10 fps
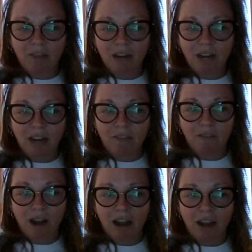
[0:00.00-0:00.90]

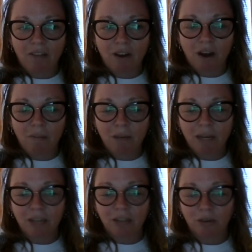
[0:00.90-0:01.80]
88.5 on
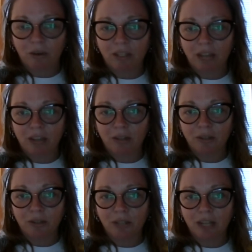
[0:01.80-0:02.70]
being
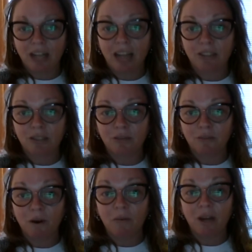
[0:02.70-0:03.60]
storytellers. And that's
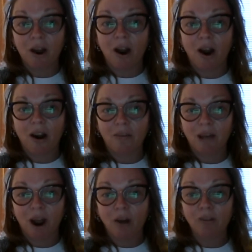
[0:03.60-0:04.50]
what we are.
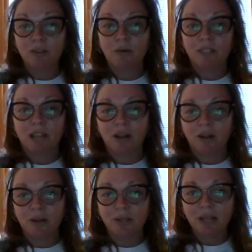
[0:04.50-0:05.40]
We are
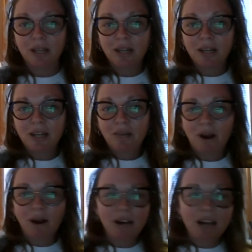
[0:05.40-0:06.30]
storytellers.
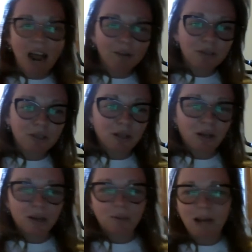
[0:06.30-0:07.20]
We aren't
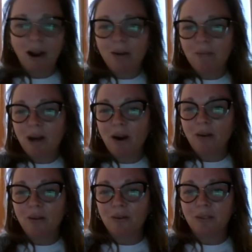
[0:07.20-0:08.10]
announcers. We are
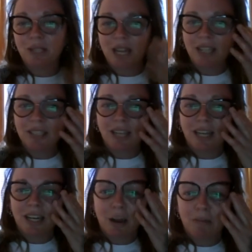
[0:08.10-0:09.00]
all those things that
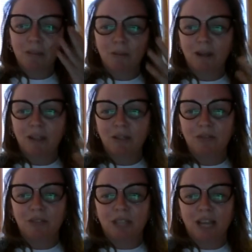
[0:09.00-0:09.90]
encompass what you
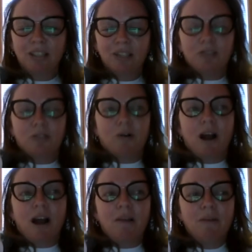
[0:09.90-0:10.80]
say to
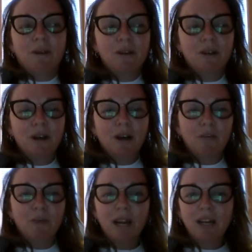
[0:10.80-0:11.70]
describe a
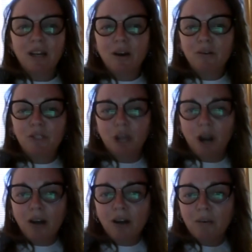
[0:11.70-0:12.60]
radio
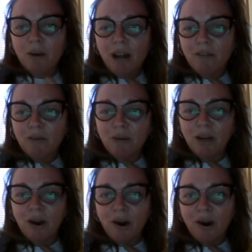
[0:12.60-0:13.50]
jock or whatever
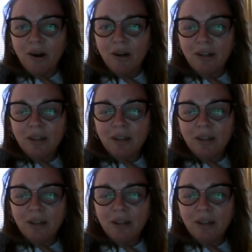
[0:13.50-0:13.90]
we are.